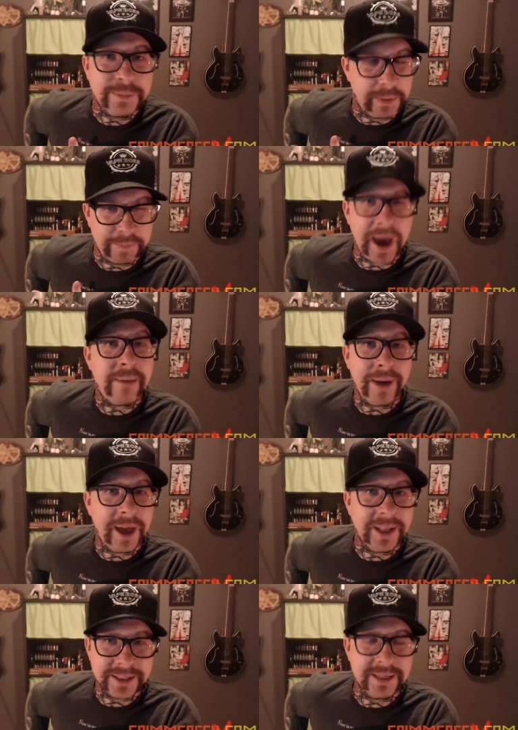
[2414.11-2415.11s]
but Batman
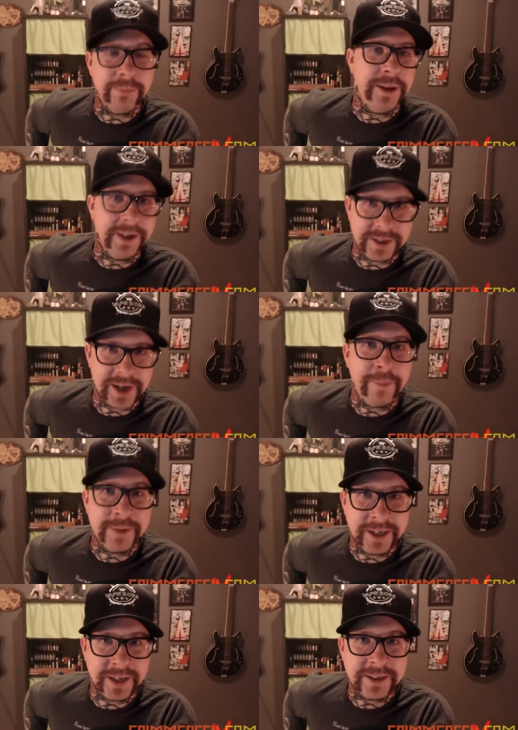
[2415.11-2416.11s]
had simply
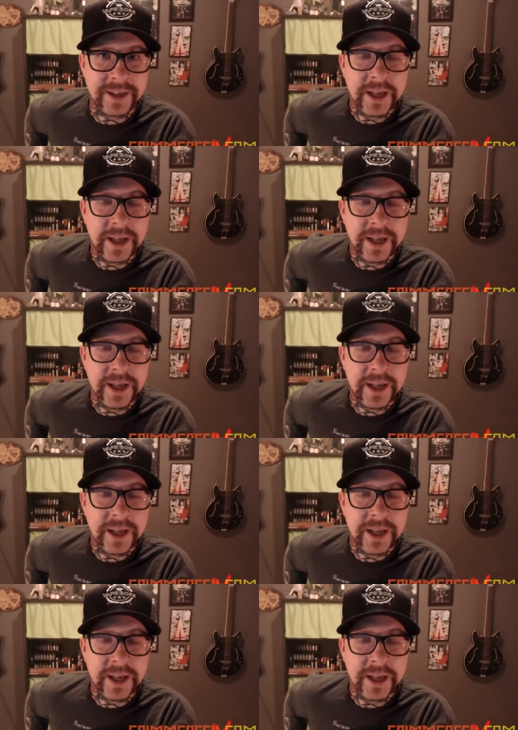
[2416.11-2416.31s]
adopted it.